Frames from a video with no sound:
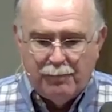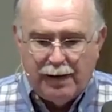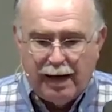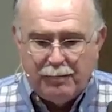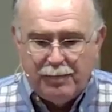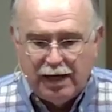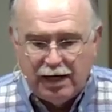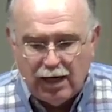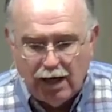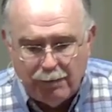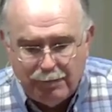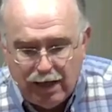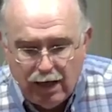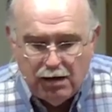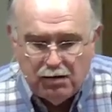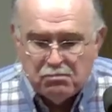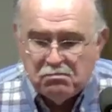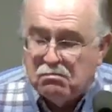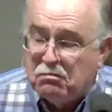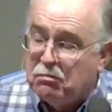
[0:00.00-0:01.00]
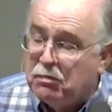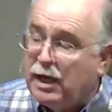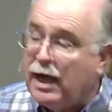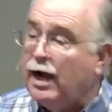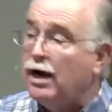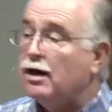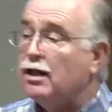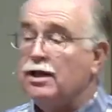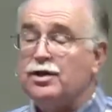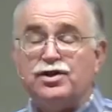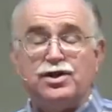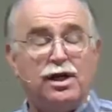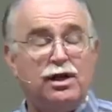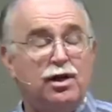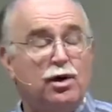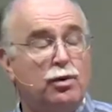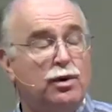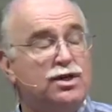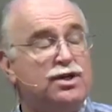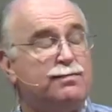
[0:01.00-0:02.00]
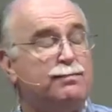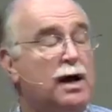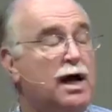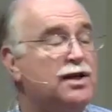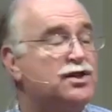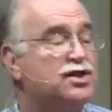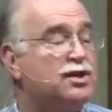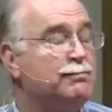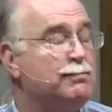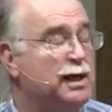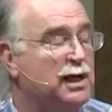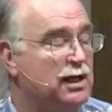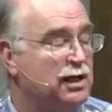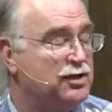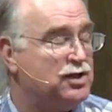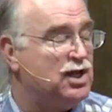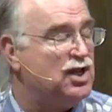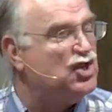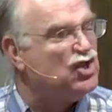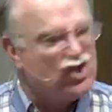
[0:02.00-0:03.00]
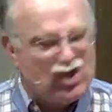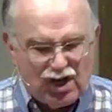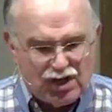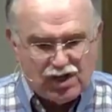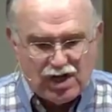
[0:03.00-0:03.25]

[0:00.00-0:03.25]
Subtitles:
by becoming careless in your responsibilities,